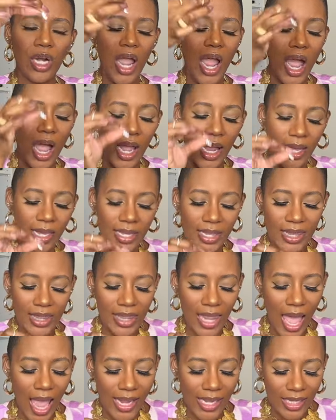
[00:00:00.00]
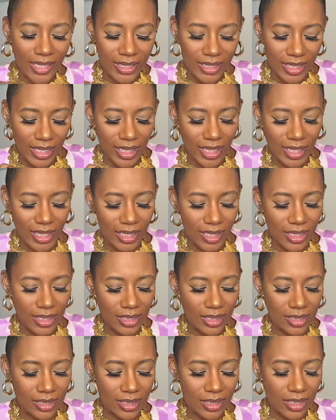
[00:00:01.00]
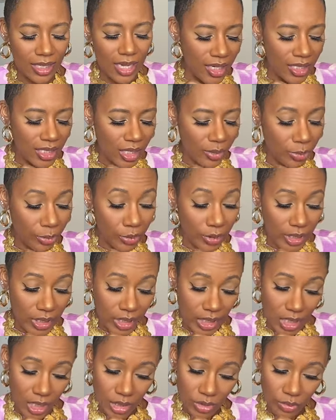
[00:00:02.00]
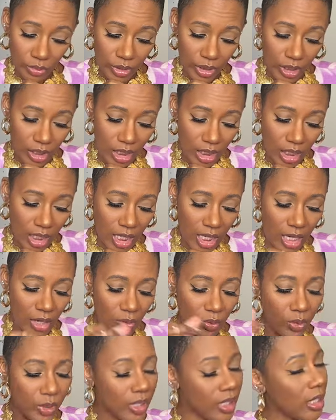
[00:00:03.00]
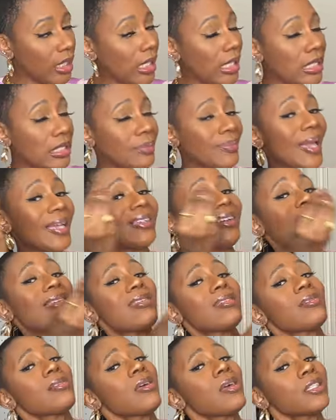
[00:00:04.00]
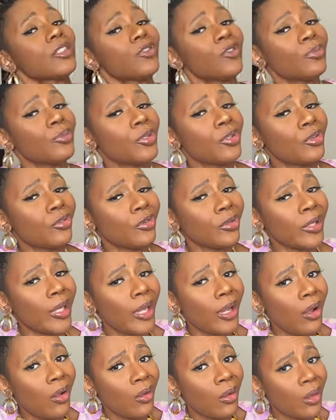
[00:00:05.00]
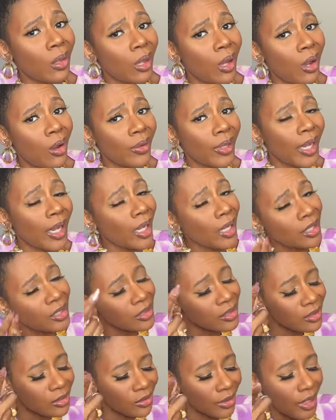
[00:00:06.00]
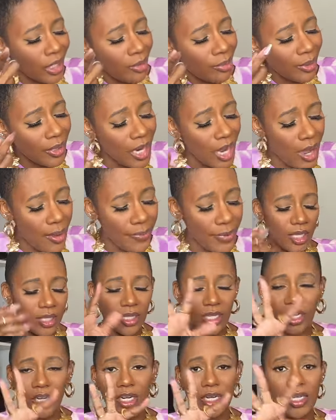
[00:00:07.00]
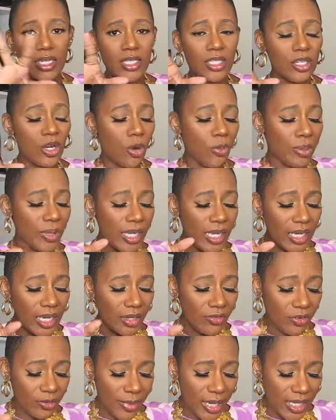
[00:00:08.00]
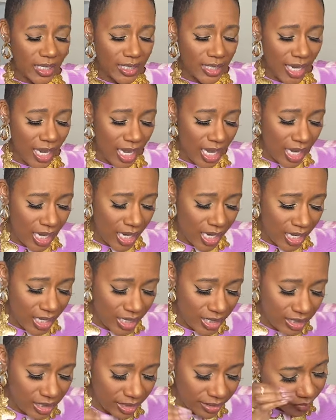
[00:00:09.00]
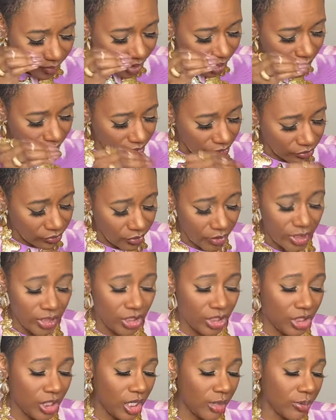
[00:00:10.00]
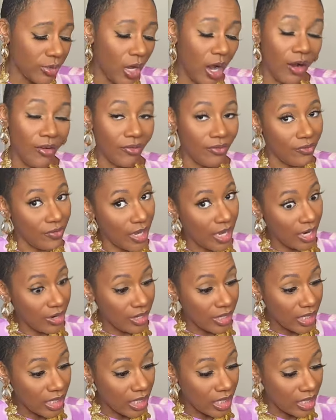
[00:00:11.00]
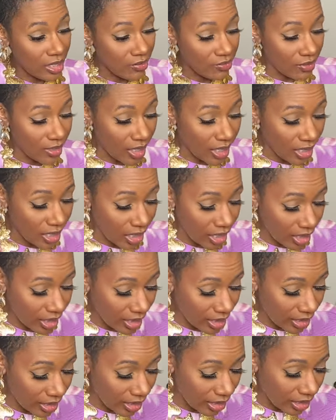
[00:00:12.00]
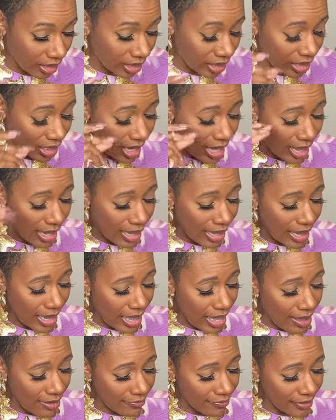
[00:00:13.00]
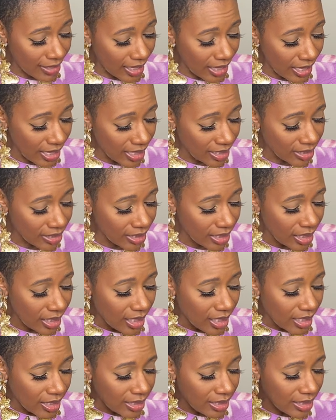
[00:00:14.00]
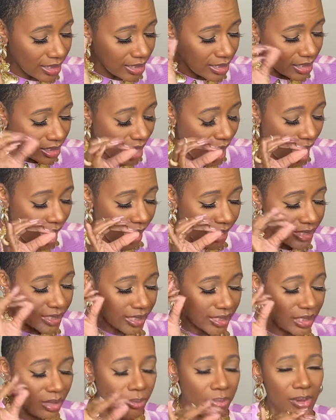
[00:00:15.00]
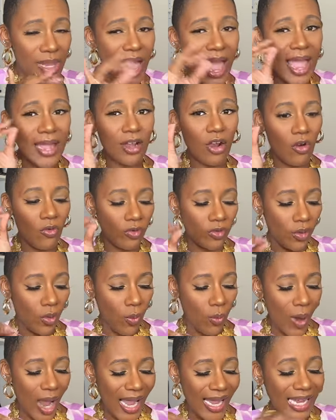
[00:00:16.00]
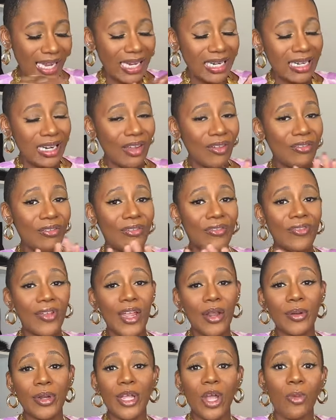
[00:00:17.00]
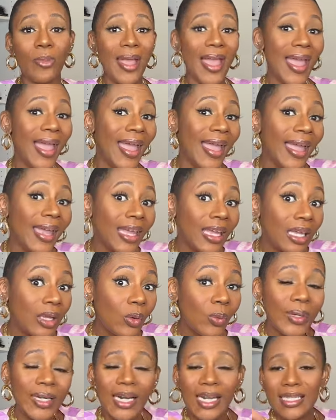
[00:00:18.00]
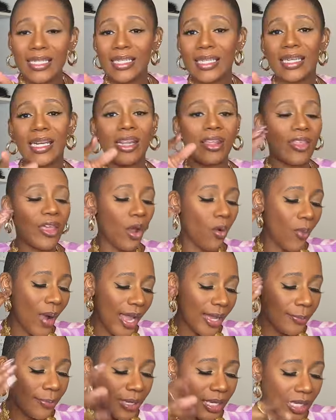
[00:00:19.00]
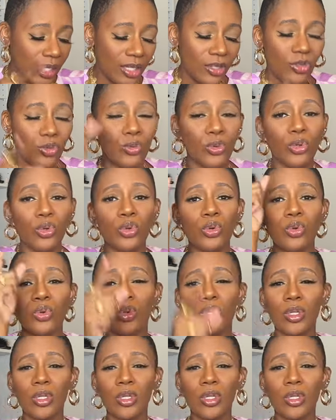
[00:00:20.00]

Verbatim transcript: I like these. The printing is really good. We expect nothing less from Beautiful Nail, okay? So keep it up. There is no bleeding from end to end. The French tips are very even, honey. I love it. These lines, like the black over the white, very opaque. We're not seeing that, that white peeking through.